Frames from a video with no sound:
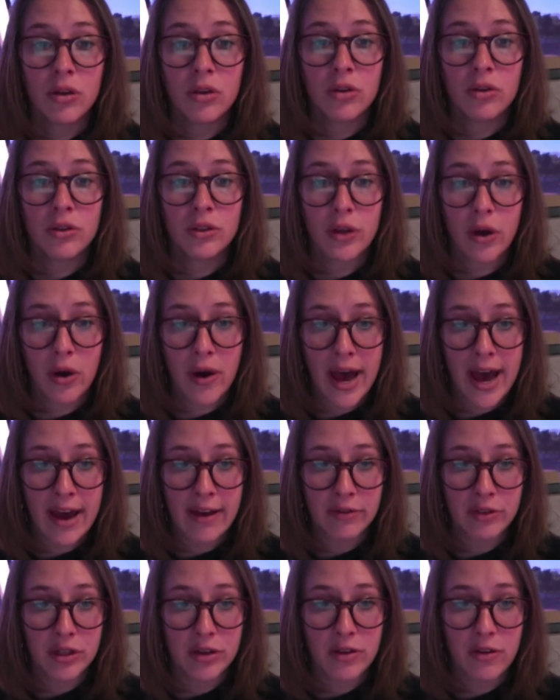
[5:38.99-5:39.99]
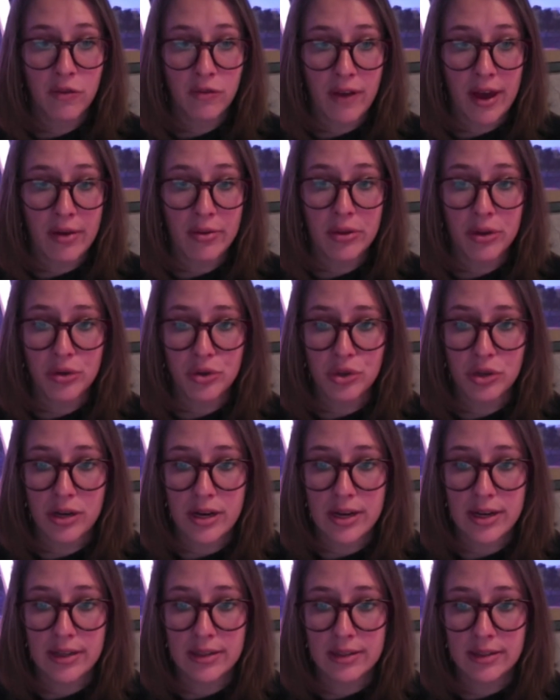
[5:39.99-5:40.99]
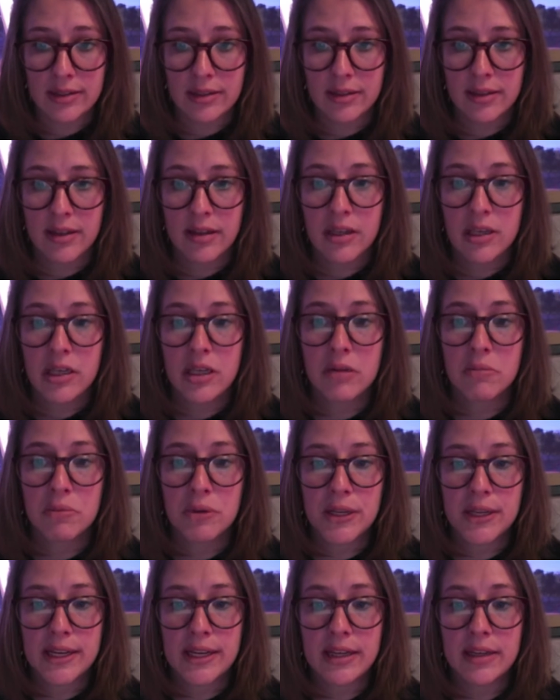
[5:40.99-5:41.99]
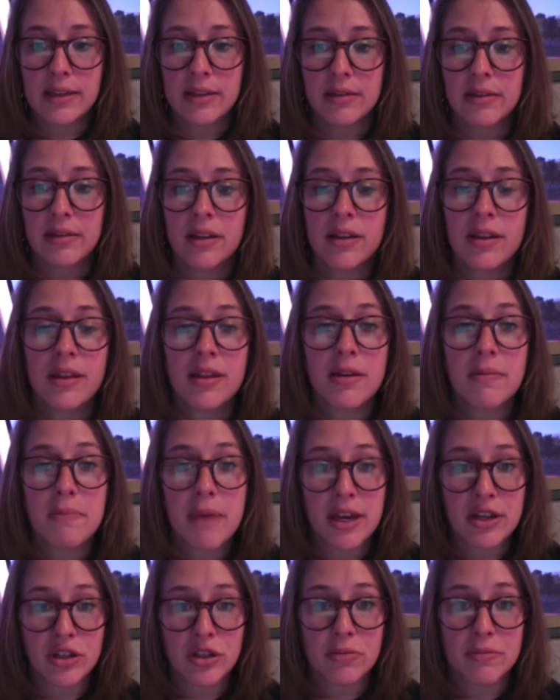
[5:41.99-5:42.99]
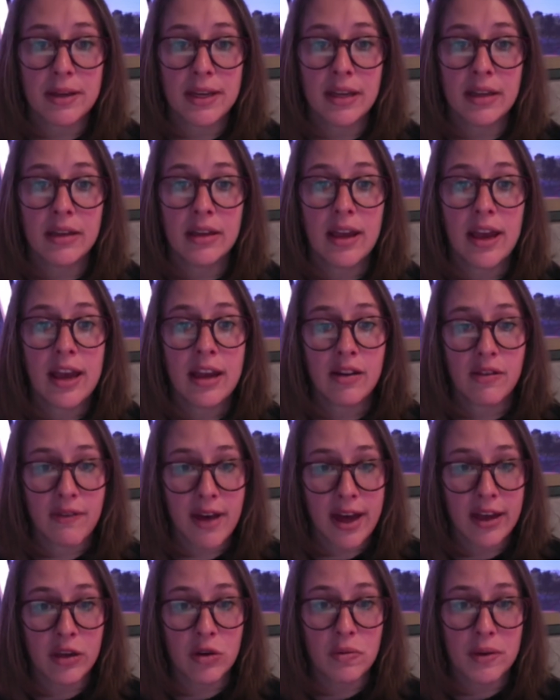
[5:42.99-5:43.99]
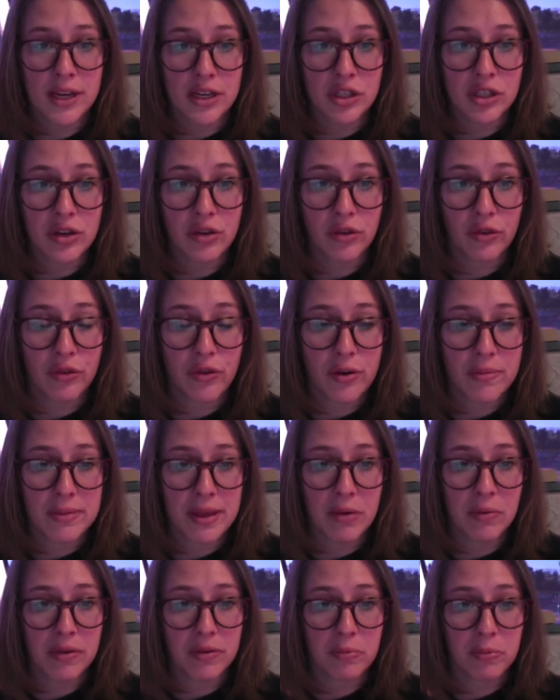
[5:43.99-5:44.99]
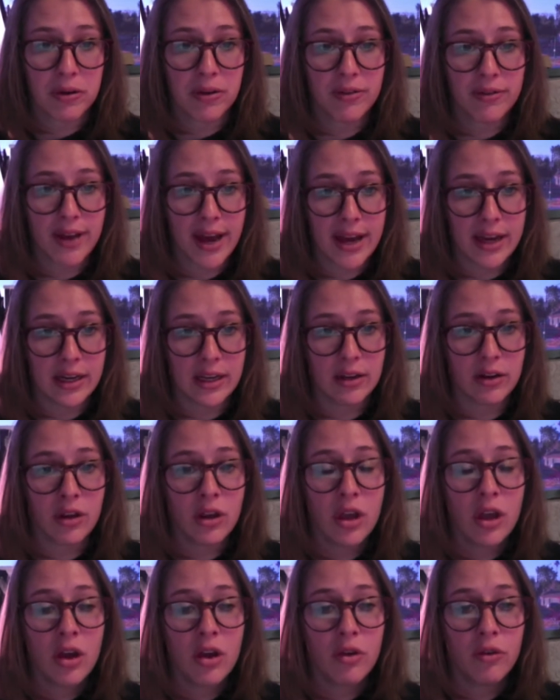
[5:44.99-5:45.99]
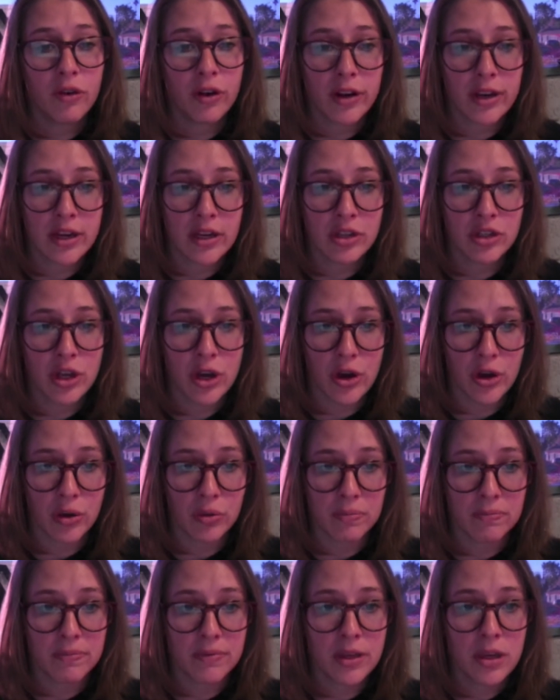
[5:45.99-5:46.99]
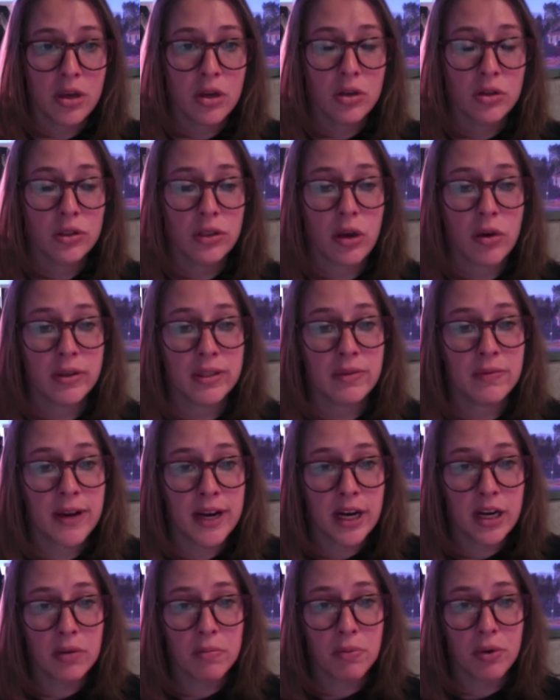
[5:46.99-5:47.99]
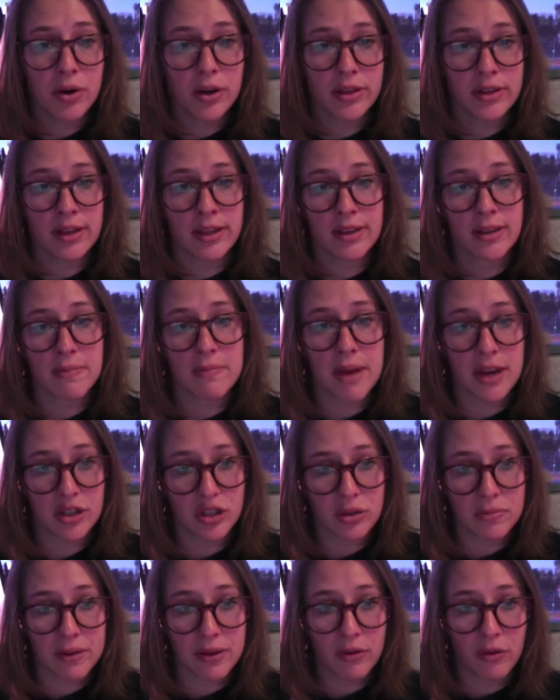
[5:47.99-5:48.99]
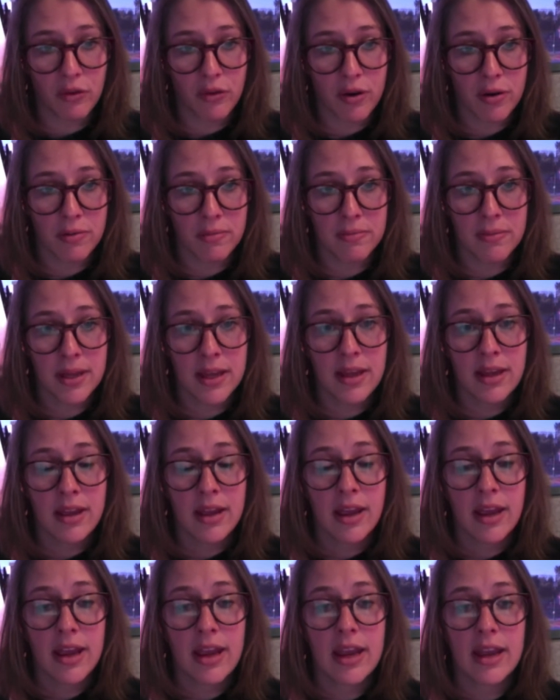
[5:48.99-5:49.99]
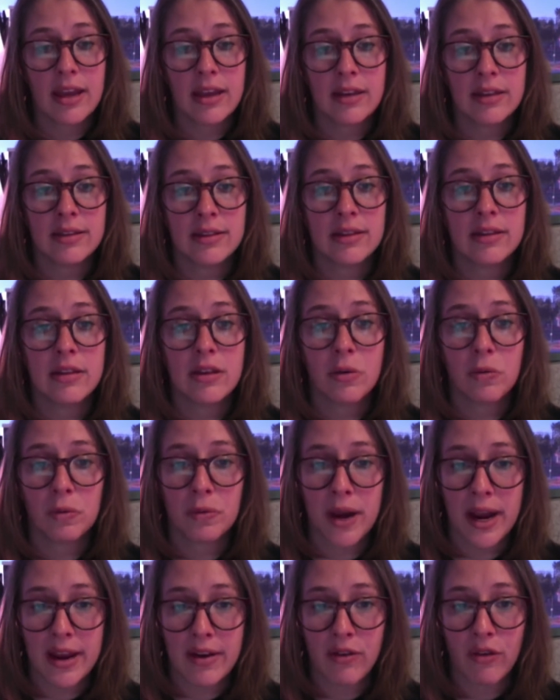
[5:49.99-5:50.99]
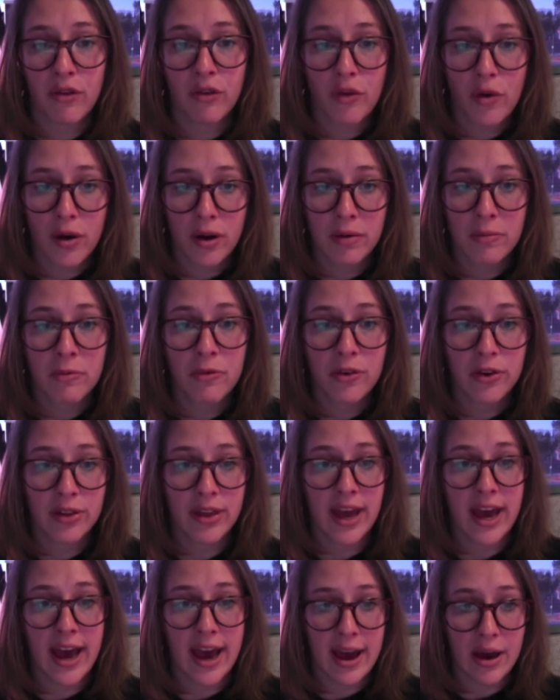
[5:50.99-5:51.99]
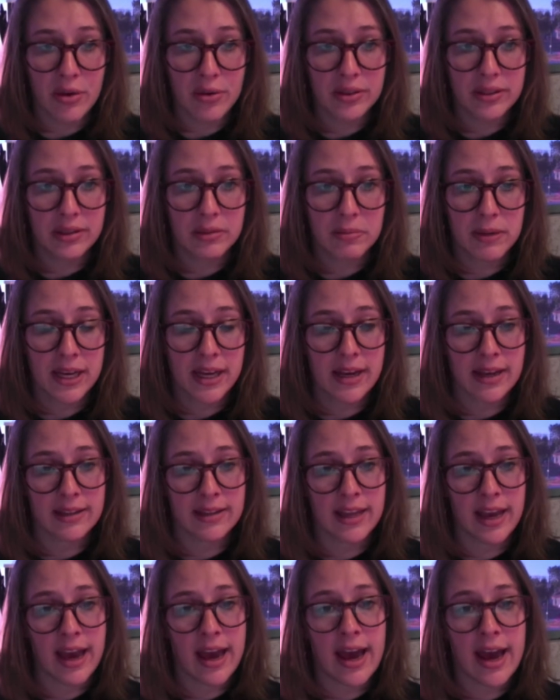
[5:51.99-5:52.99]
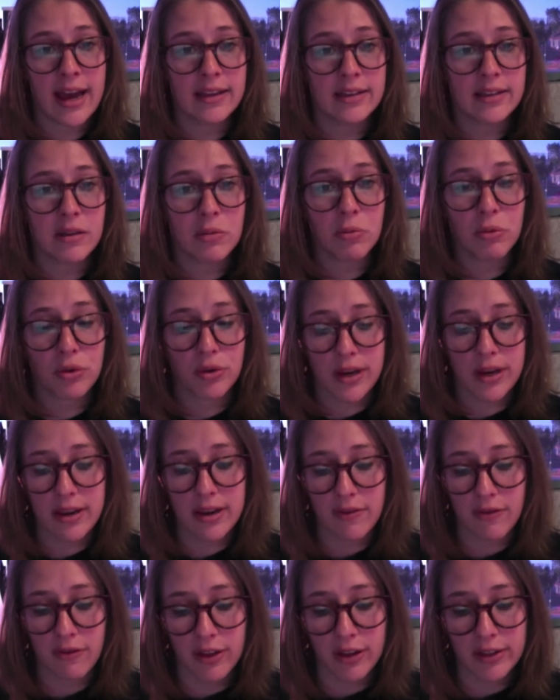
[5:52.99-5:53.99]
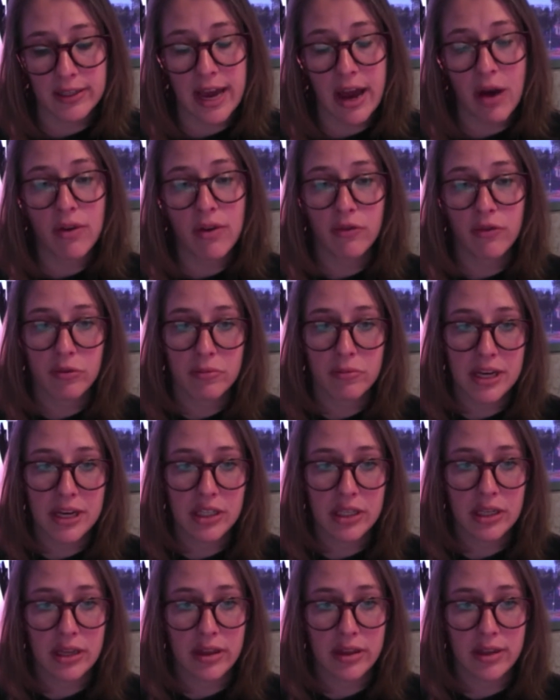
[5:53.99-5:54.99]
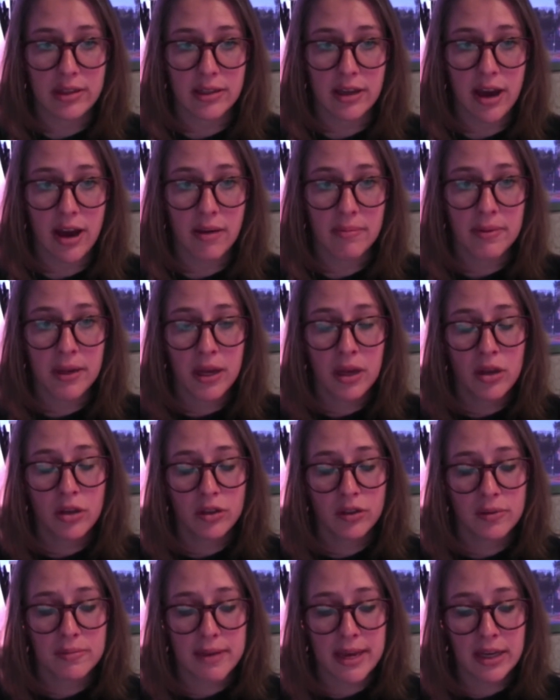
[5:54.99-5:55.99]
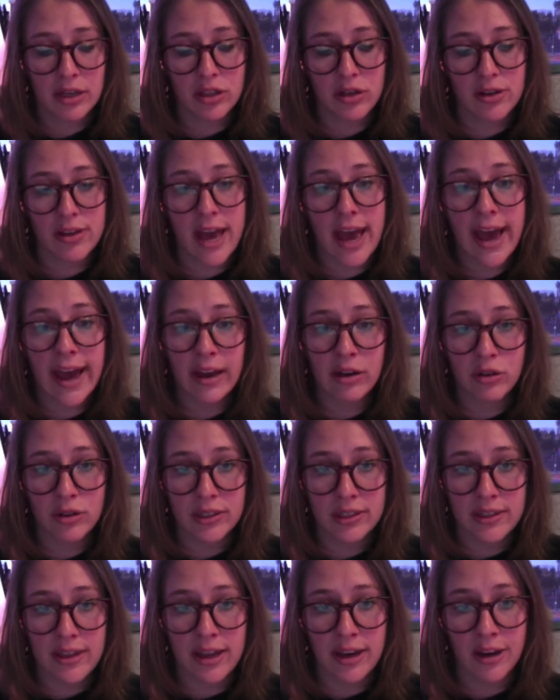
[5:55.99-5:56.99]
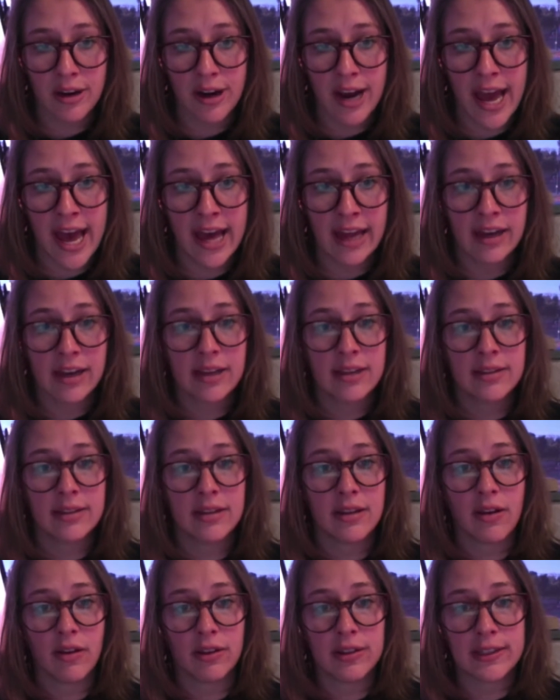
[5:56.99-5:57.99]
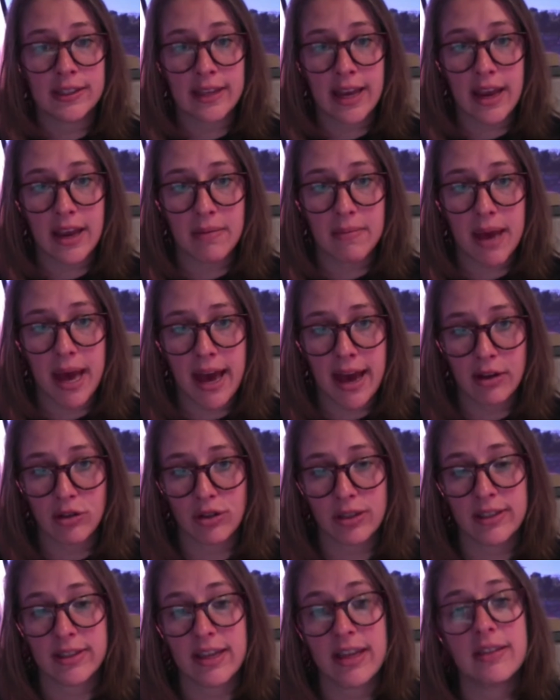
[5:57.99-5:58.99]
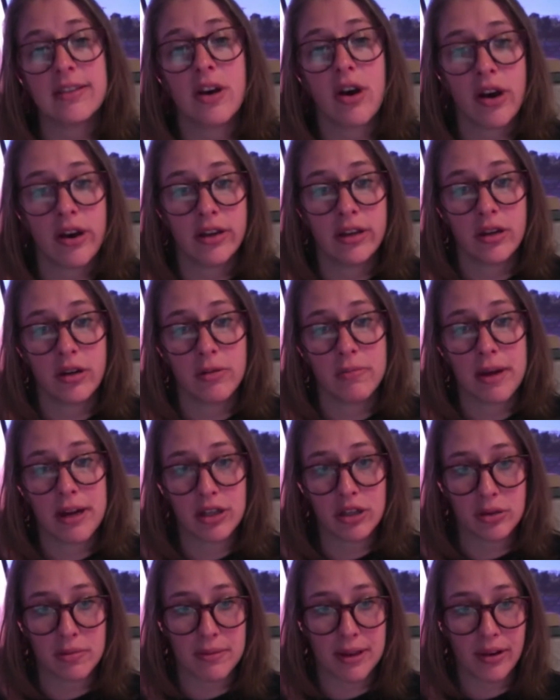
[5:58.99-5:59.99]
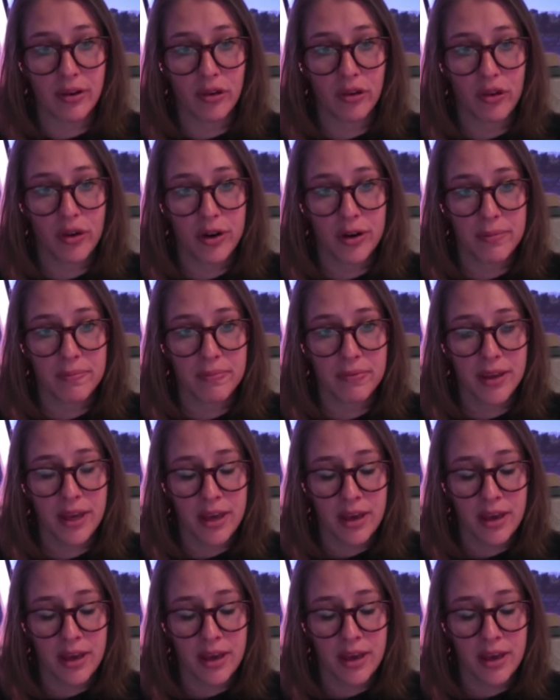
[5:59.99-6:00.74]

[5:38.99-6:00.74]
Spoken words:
So after you've found the trees, complete the measurement and evaluation form that we've provided for each home. So it's very important that the measurement form is the right form for the house because it has the pre-filled out information on the top. So make sure the address that you're at is the same address that's on your measurement form.